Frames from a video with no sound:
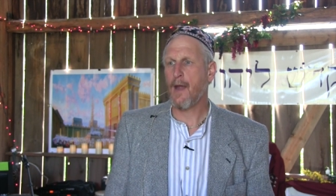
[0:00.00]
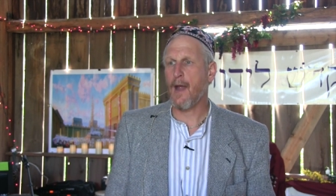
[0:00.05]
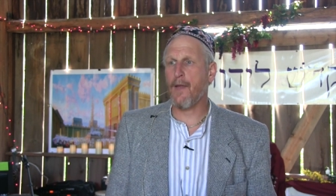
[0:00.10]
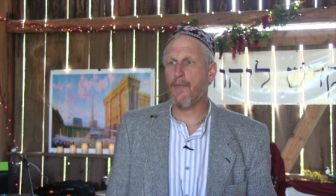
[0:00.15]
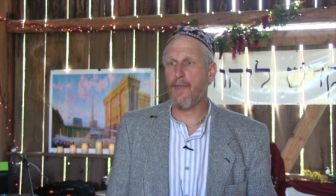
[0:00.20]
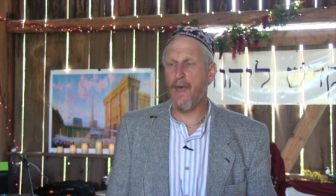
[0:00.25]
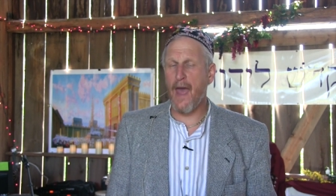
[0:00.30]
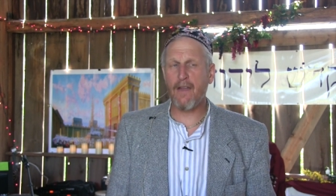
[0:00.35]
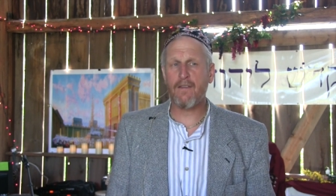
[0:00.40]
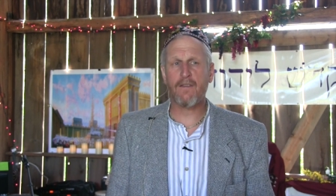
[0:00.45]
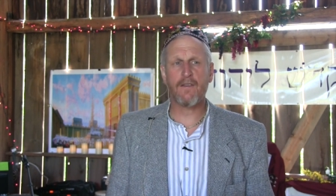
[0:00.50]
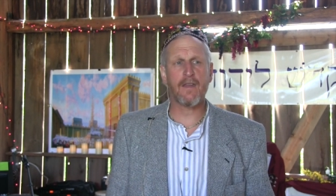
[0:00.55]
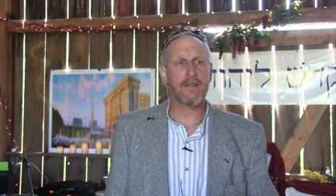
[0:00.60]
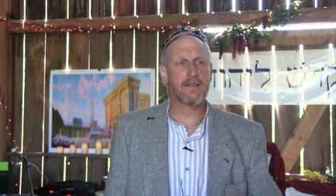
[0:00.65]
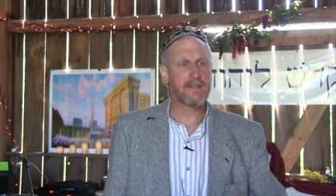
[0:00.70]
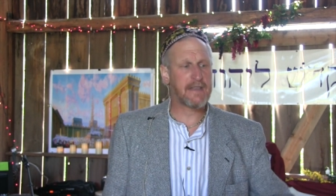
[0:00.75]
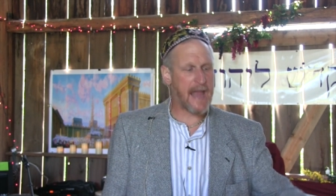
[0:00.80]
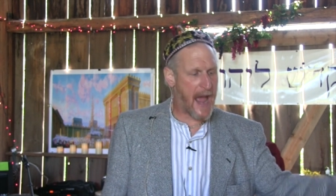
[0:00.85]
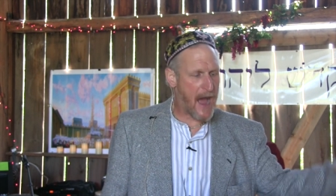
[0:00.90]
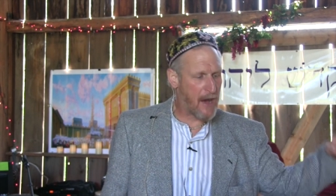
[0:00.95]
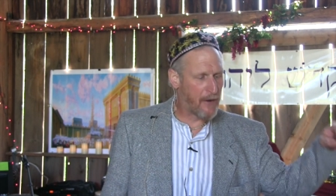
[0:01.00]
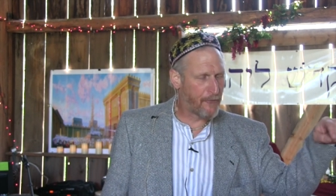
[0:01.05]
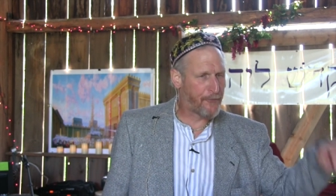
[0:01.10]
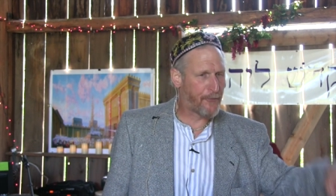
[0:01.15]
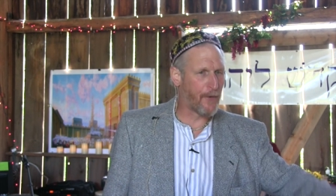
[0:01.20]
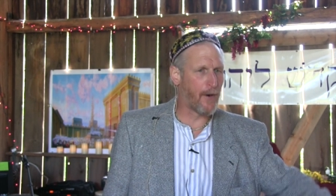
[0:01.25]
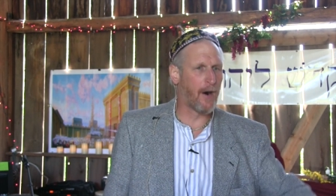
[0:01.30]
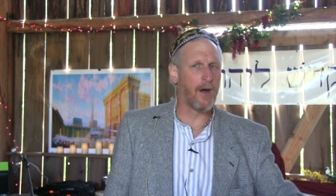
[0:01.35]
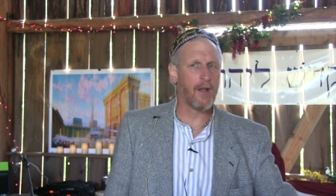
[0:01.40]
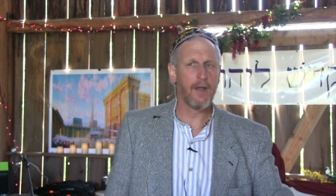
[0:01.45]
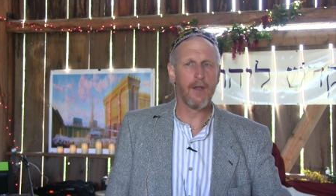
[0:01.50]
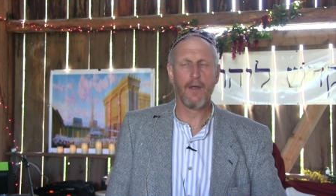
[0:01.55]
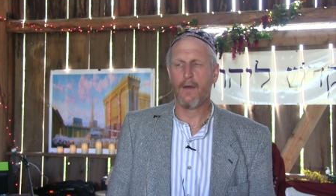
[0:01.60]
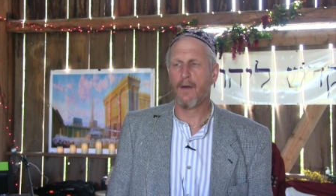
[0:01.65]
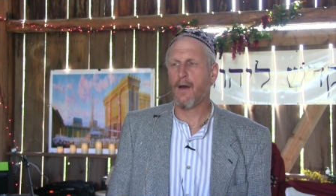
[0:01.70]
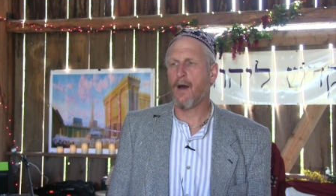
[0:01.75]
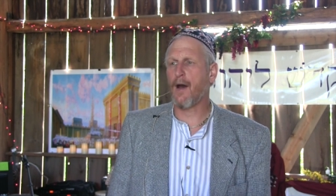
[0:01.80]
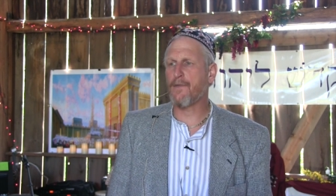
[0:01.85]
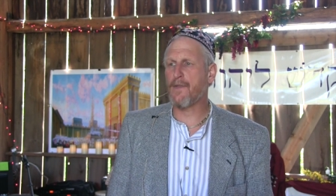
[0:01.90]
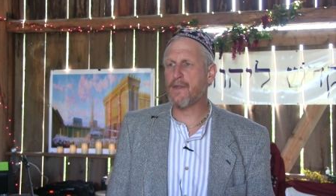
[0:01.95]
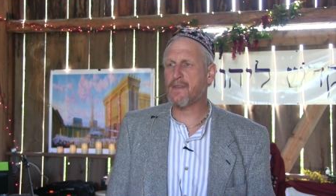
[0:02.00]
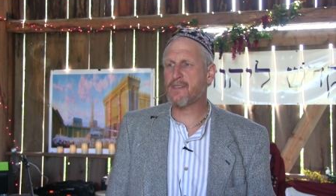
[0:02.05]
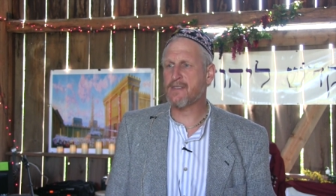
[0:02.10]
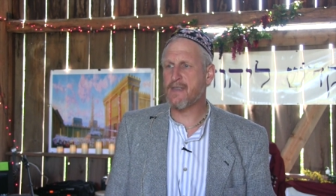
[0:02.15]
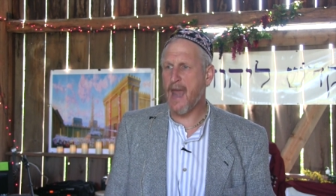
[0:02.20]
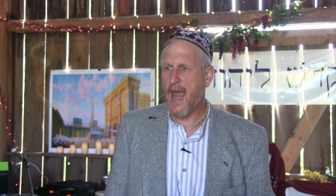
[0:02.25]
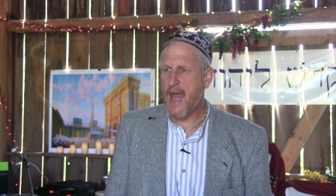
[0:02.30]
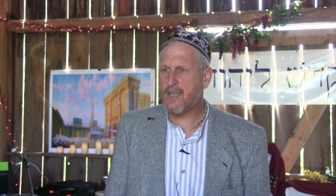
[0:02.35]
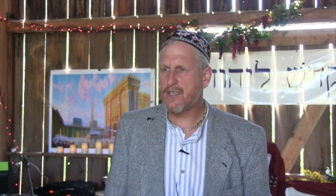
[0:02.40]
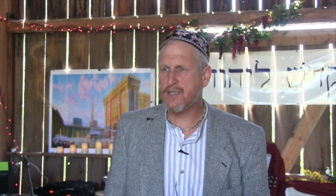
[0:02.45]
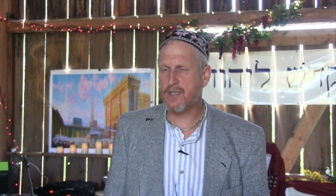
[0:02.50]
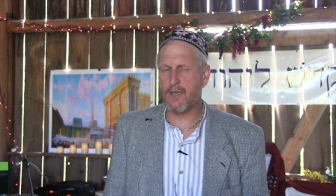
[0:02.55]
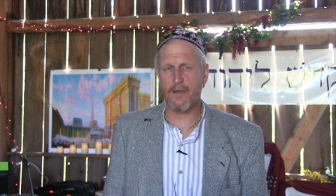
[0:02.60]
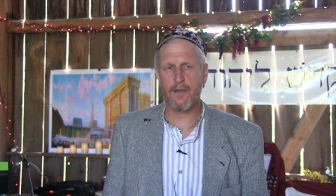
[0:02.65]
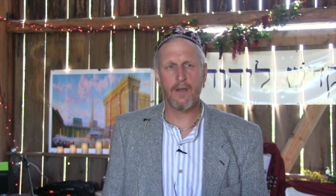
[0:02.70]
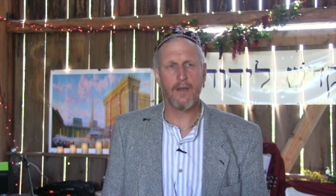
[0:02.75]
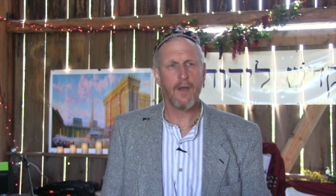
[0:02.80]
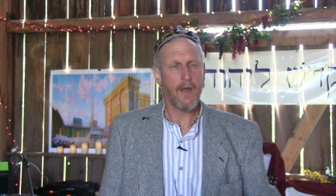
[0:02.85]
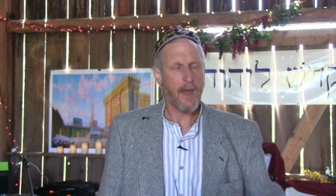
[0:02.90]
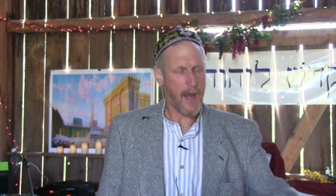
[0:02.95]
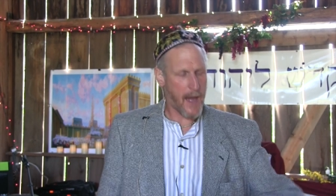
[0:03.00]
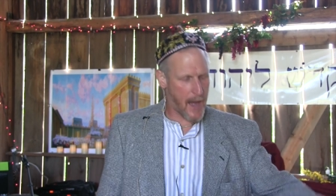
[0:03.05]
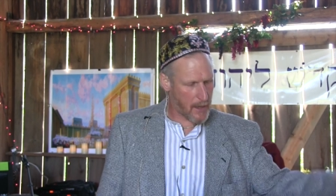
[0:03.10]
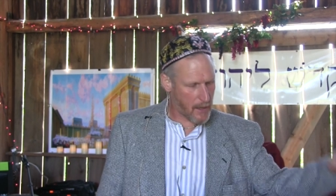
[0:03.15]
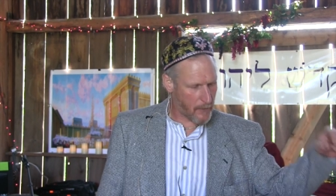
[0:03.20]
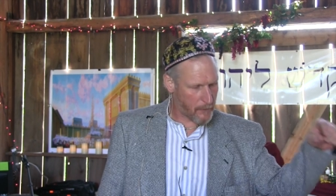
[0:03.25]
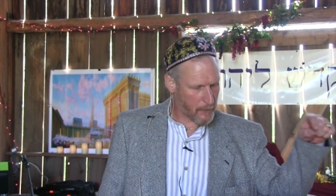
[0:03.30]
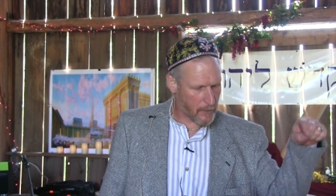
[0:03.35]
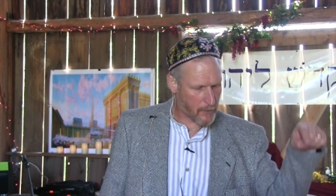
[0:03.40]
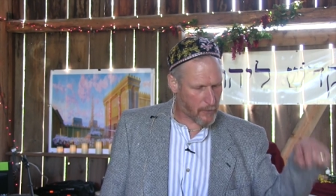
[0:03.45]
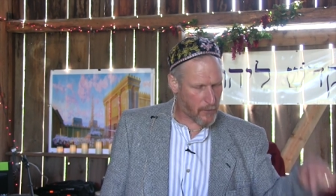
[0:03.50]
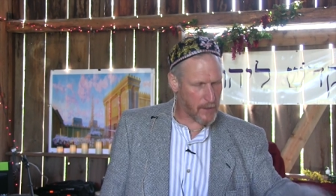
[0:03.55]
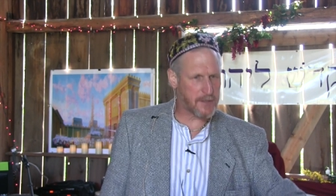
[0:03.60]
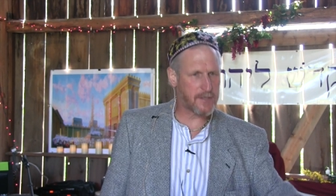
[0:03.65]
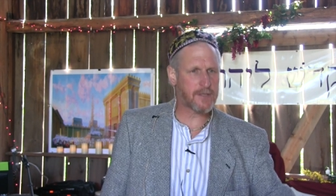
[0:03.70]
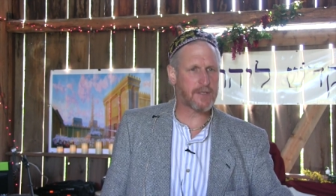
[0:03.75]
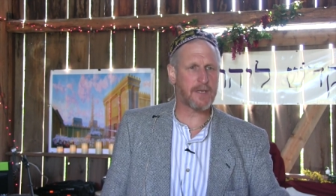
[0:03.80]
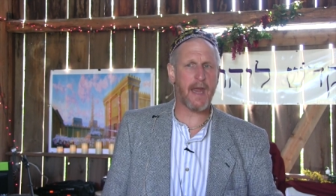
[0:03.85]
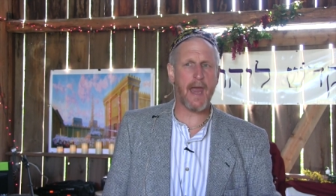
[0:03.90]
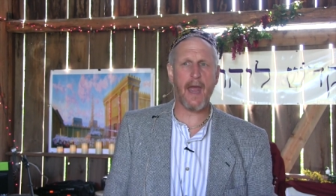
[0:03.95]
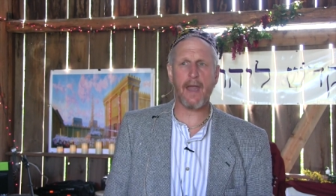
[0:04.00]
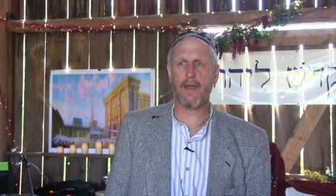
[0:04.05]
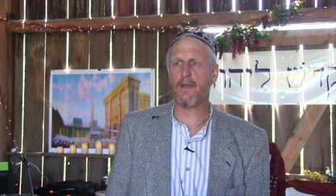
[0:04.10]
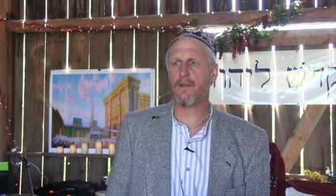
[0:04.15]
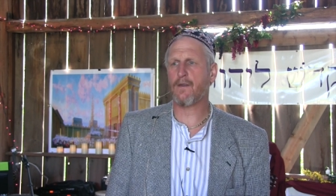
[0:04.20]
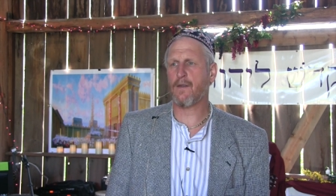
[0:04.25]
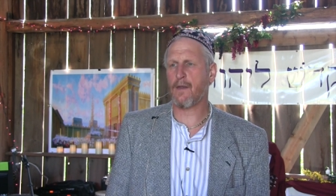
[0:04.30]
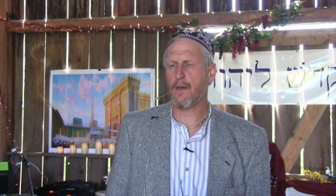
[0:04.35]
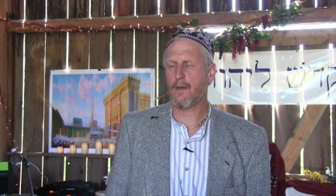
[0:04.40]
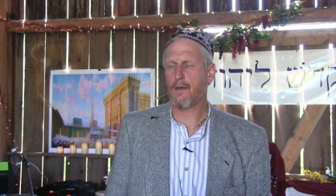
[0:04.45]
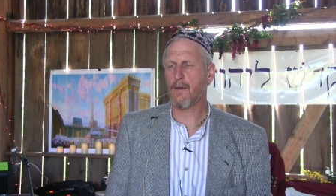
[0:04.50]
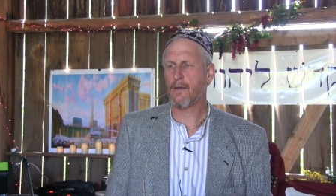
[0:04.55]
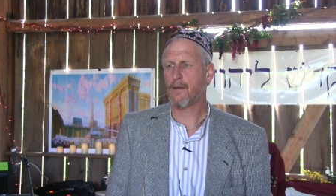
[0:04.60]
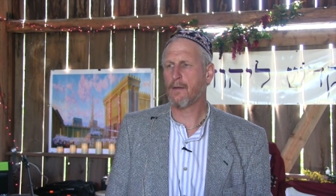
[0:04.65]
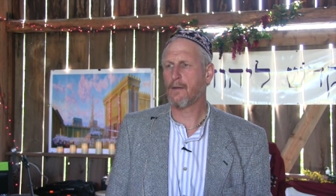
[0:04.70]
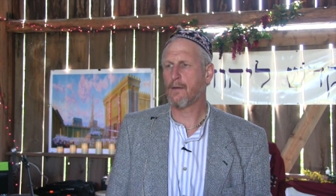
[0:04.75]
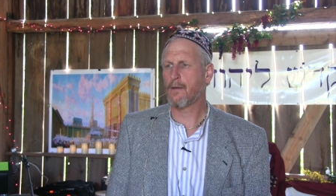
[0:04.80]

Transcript: And that's the downfall of this nation and of the Christianity.